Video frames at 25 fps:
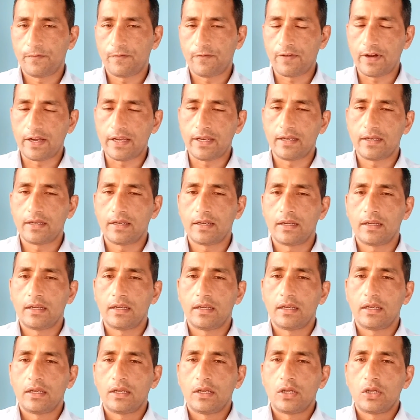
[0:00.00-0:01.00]
Fine.
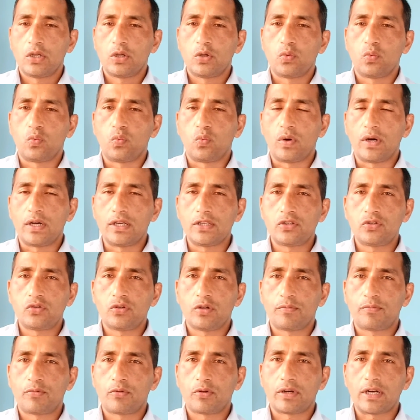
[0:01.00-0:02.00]
Once
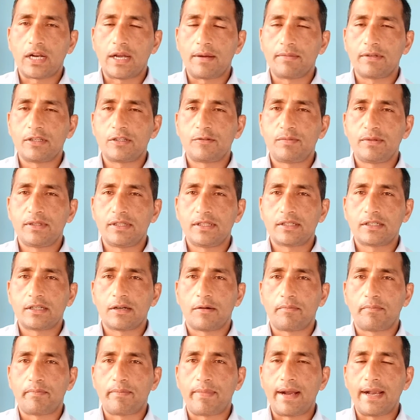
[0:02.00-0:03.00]
your program has been
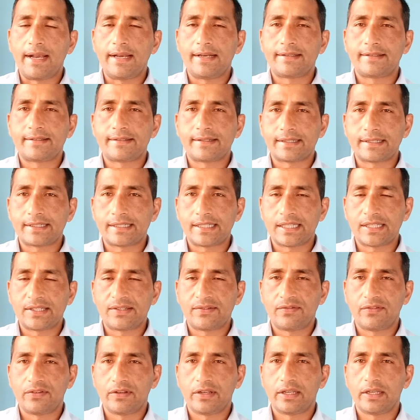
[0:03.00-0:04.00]
compiled
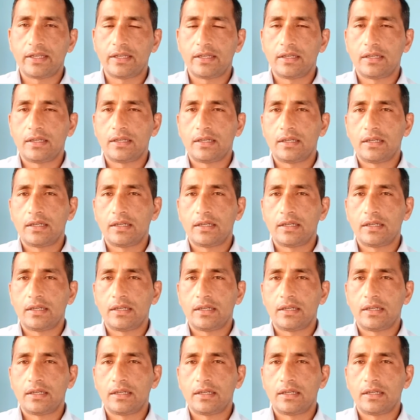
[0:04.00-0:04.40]
successfully,